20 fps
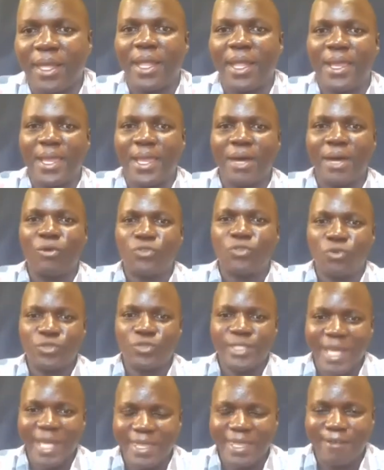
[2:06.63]
Now, those
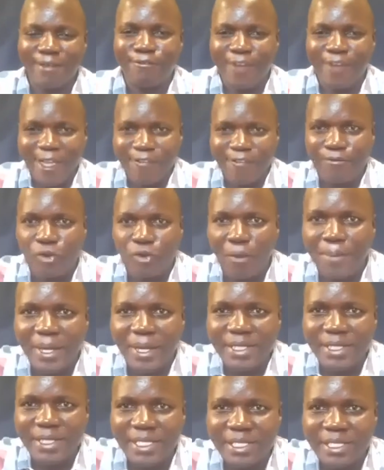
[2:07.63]
are the five
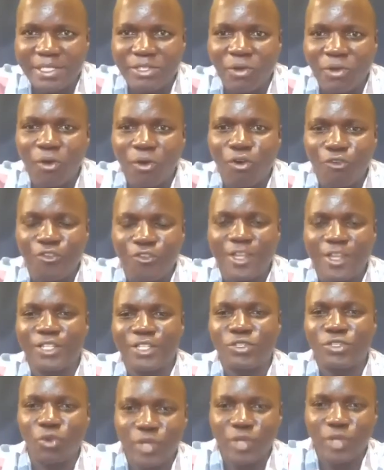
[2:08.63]
properties of a
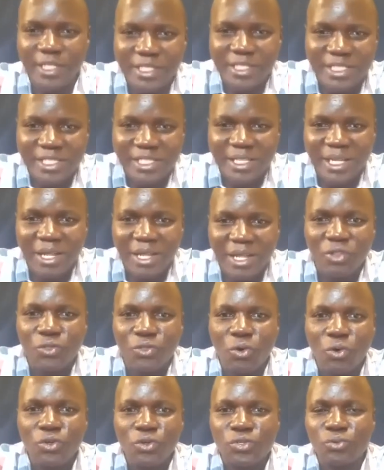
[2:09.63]
solid.
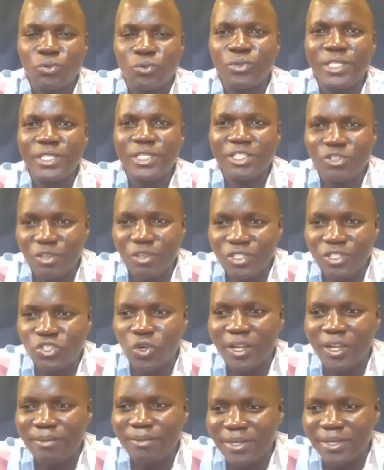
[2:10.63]
Those who did not
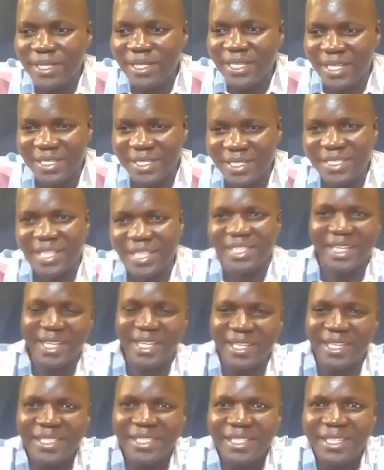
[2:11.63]
join me
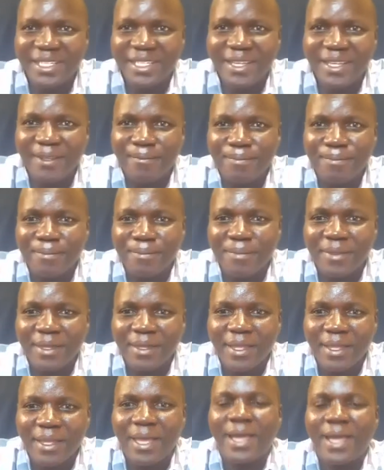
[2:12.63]
yesterday,
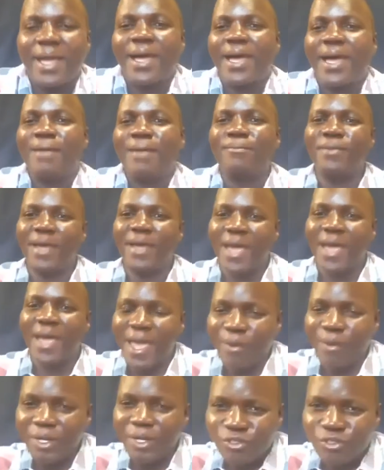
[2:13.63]
and I
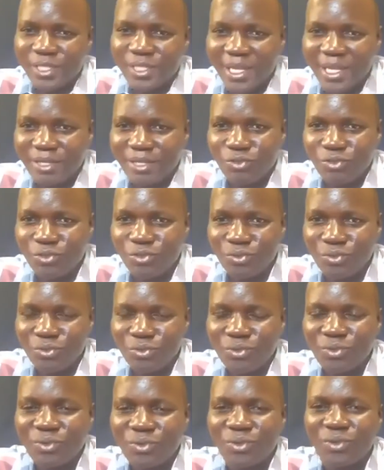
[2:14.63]
want to say to you,
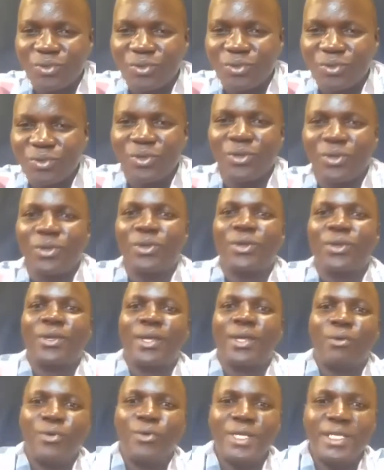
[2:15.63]

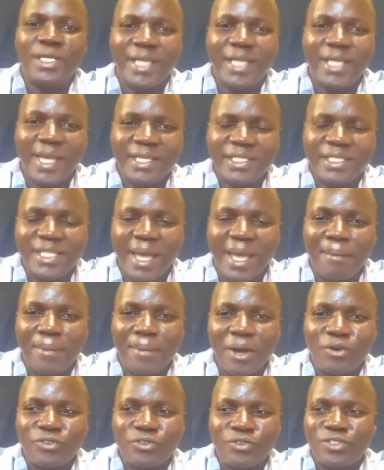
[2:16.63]
we learned
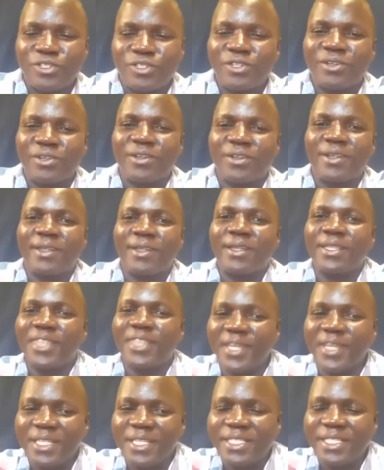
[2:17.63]
about
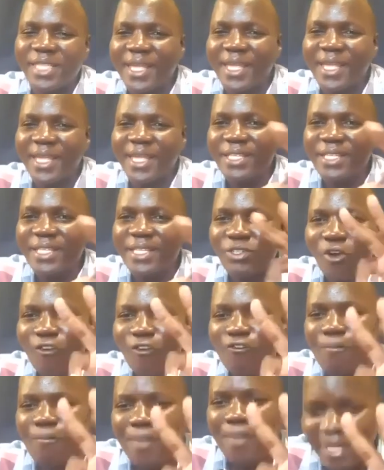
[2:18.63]
3 states of
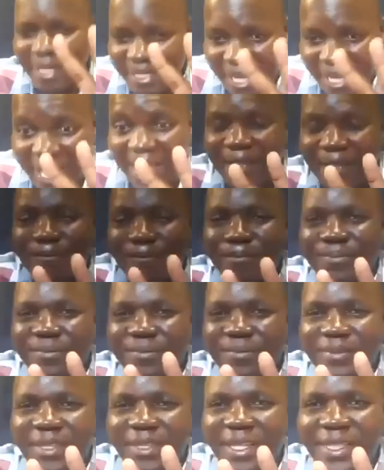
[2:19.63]
matter,
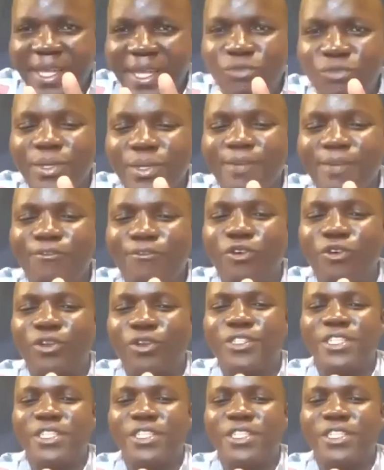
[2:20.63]
that we've got